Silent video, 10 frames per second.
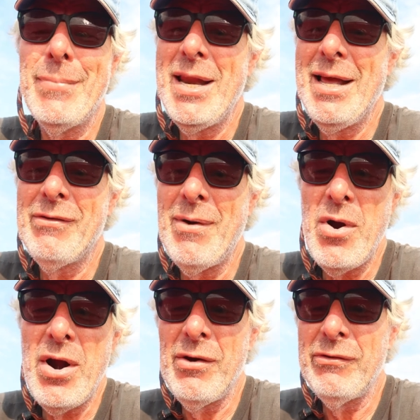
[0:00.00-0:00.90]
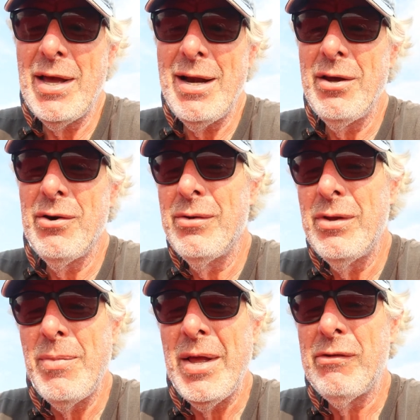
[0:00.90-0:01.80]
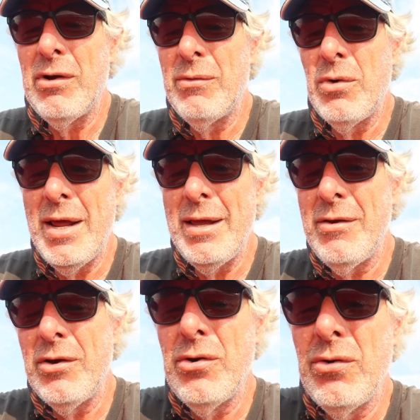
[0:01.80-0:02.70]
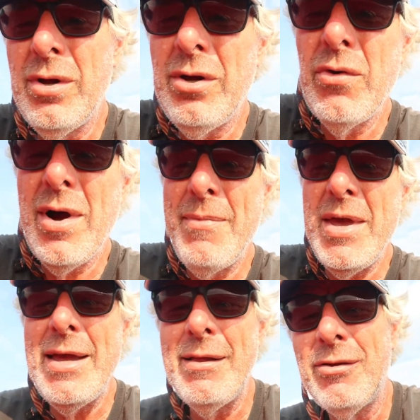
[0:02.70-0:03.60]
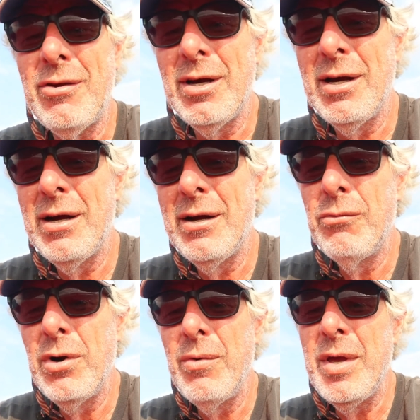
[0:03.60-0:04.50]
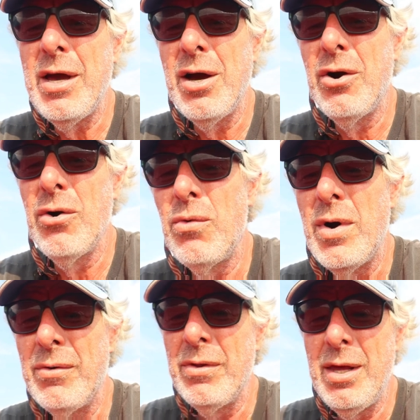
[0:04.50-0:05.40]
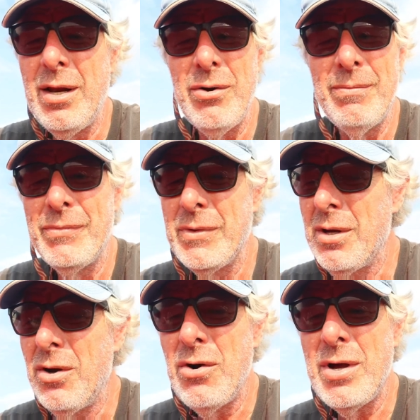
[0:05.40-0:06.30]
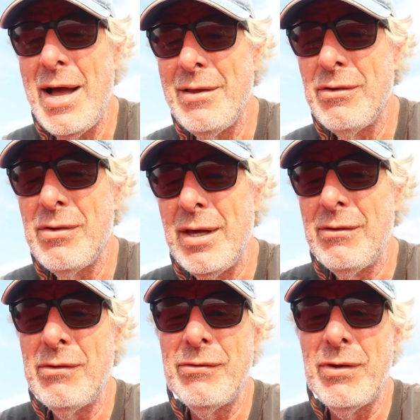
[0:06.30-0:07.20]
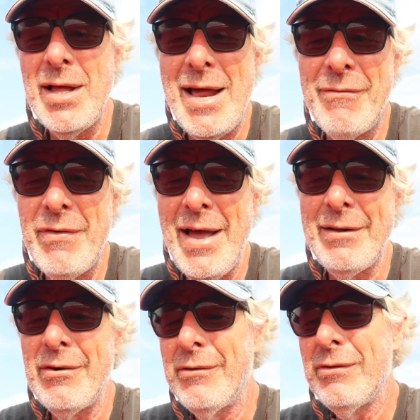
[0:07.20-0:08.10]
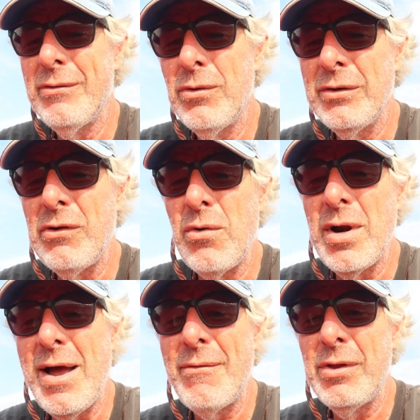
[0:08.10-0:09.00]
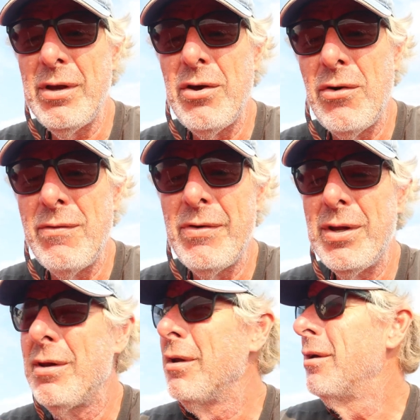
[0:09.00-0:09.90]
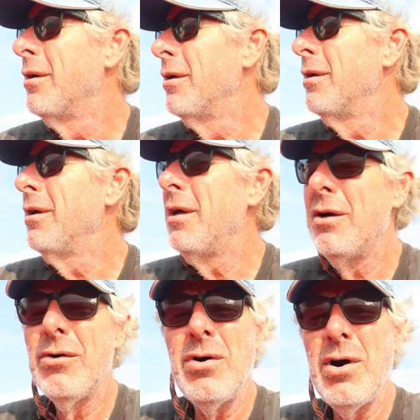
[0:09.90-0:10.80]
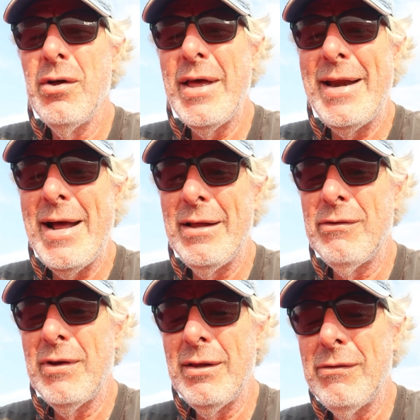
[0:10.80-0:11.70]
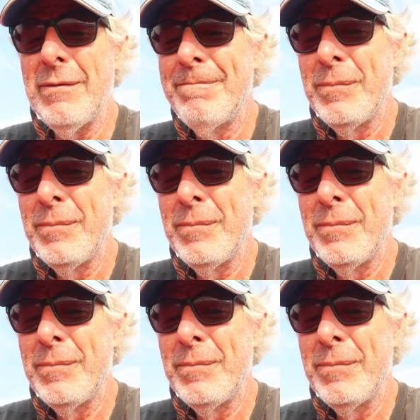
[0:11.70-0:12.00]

might head somewhere else. I don't know. Depends on what I do, who I meet, uh, where we go, what, you know, all kinds of things. There's a lot of factors. What's going on with the COVID, you know, all that nonsense.